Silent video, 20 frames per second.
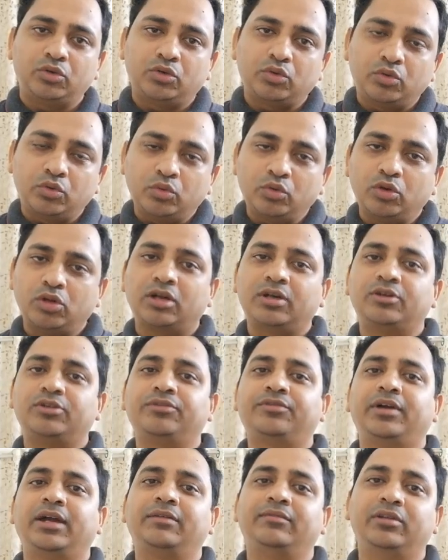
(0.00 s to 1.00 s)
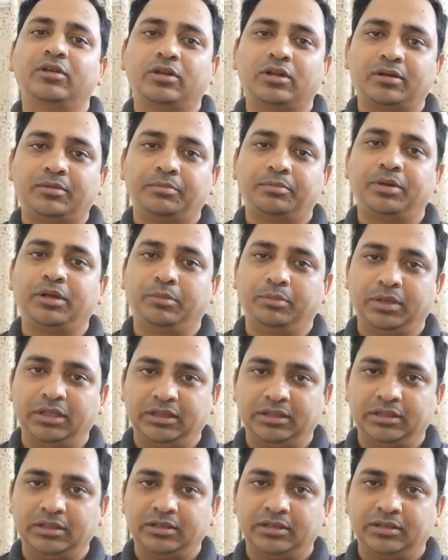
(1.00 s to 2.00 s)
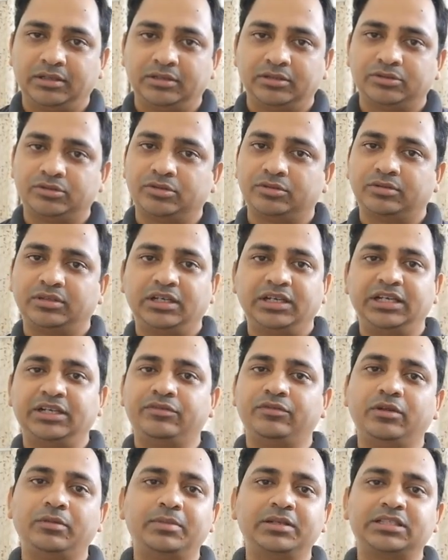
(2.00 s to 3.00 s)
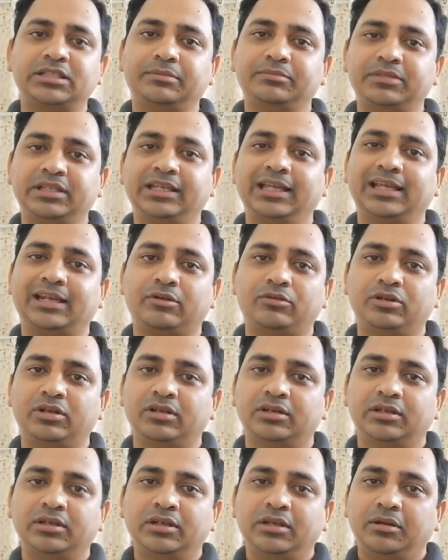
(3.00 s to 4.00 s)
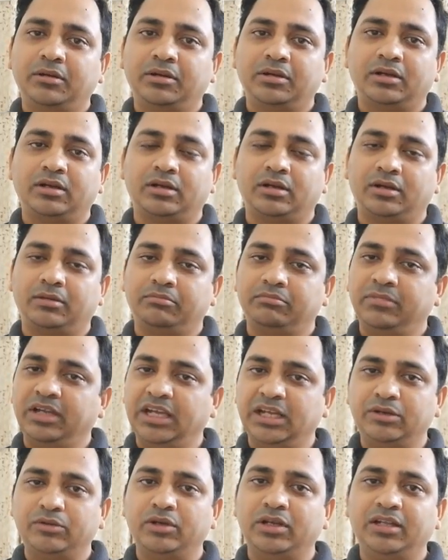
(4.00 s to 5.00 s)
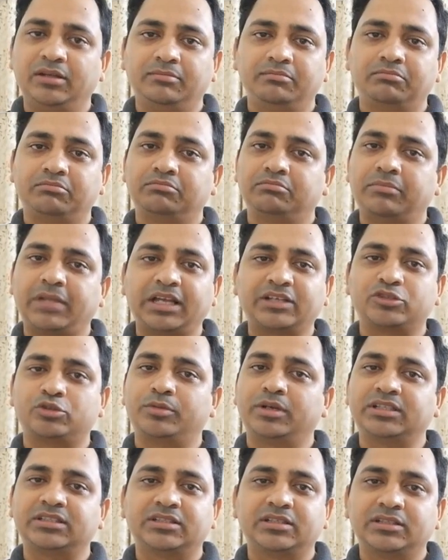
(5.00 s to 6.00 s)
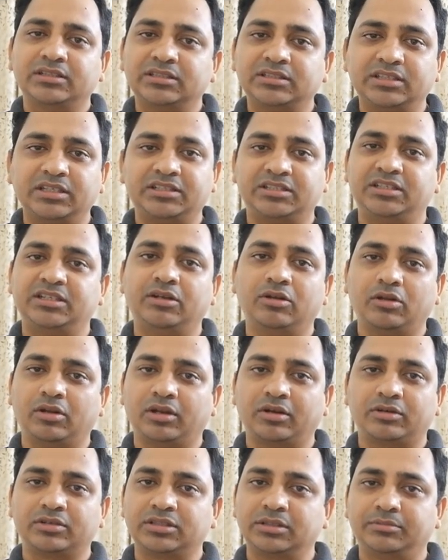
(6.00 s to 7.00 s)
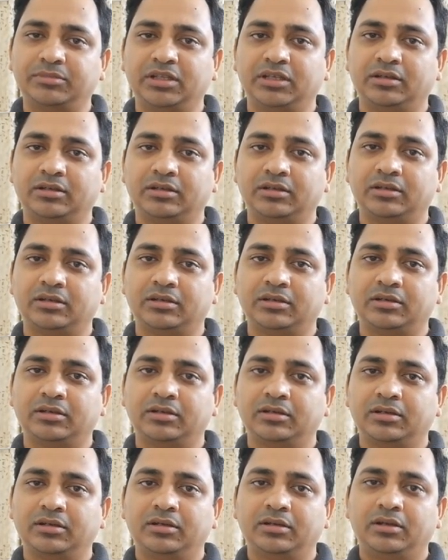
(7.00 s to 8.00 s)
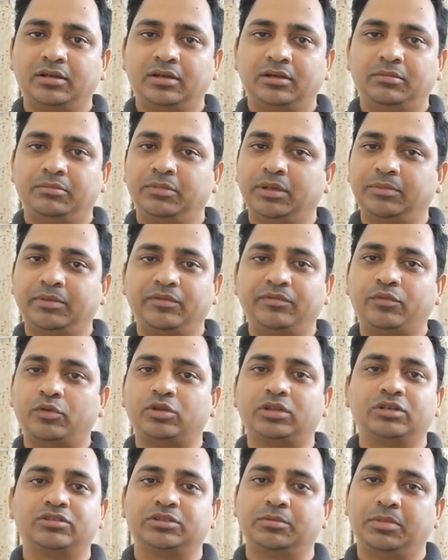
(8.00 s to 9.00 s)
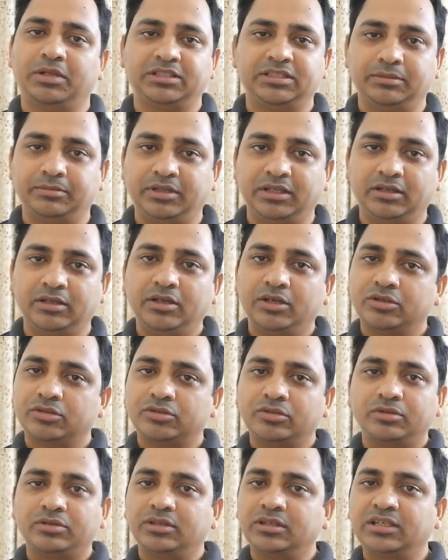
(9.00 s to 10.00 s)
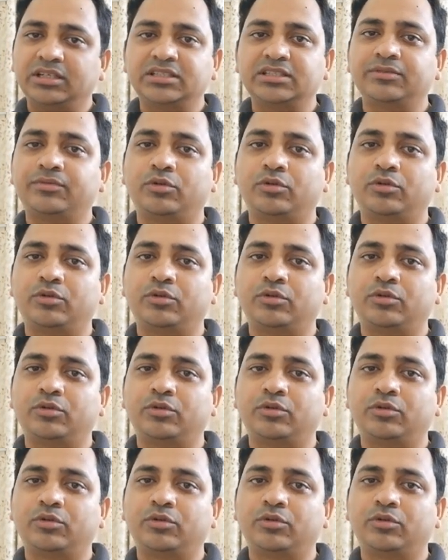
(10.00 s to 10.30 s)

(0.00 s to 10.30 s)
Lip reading: $2 to $5 per month. So it will be something around annually max to max $60 or something, maybe 4,000 plus something. So it's a